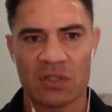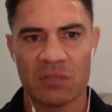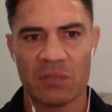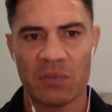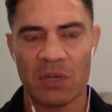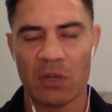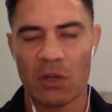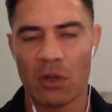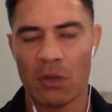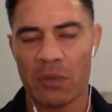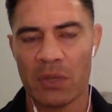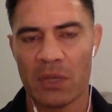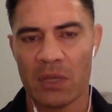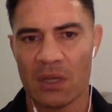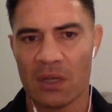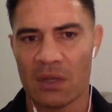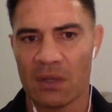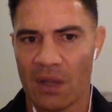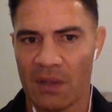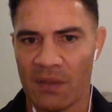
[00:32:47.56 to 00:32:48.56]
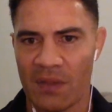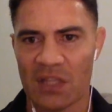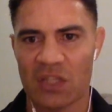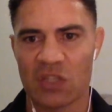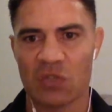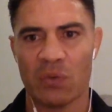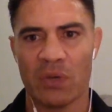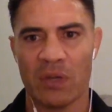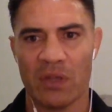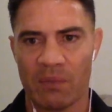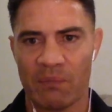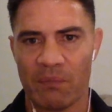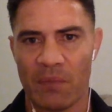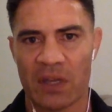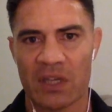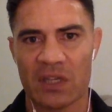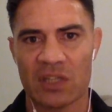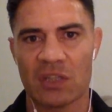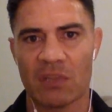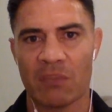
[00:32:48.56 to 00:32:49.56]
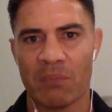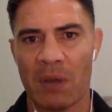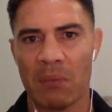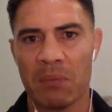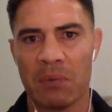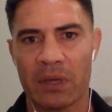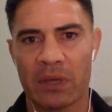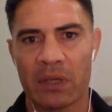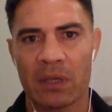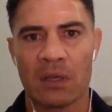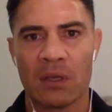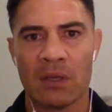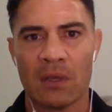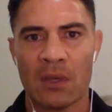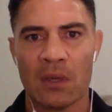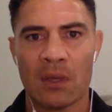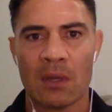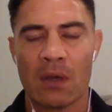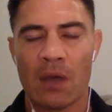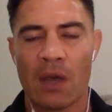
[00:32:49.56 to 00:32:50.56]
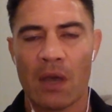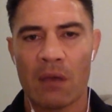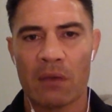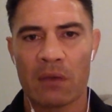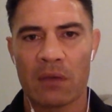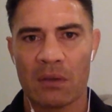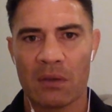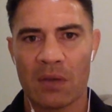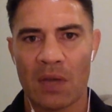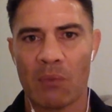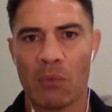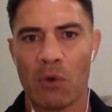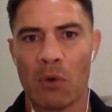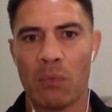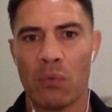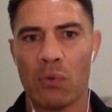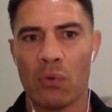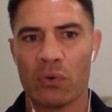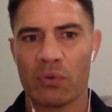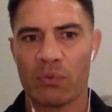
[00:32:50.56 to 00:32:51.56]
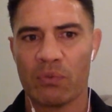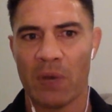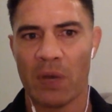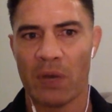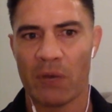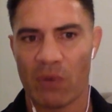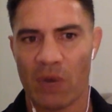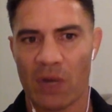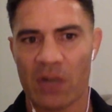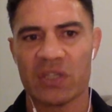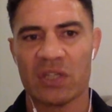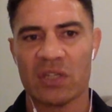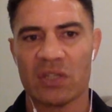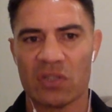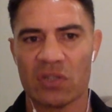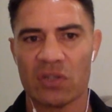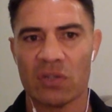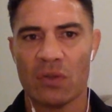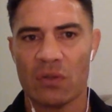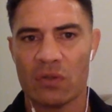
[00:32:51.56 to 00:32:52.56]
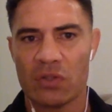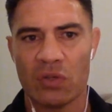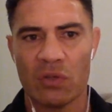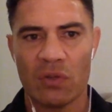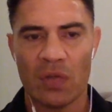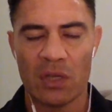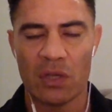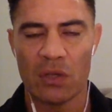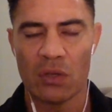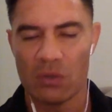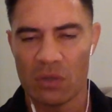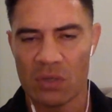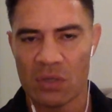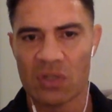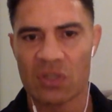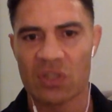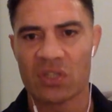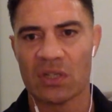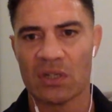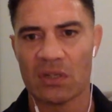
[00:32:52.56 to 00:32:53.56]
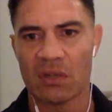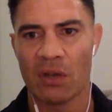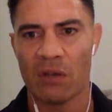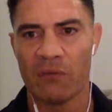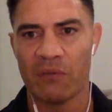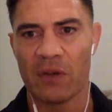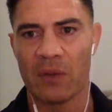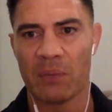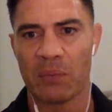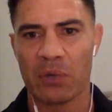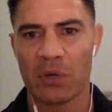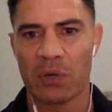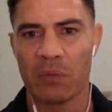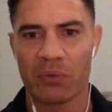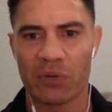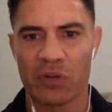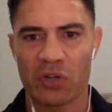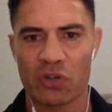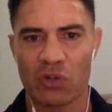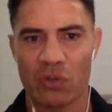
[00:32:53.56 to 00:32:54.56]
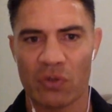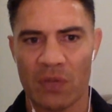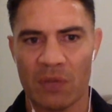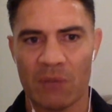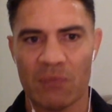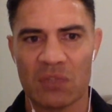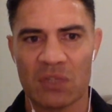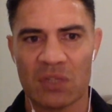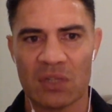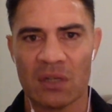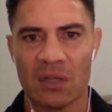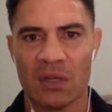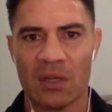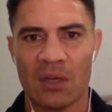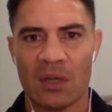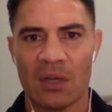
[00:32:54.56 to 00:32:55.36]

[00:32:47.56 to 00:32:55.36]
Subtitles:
be lobbying, and that's where I guess the public can come on board by writing to their unions and hopefully putting pressure on them to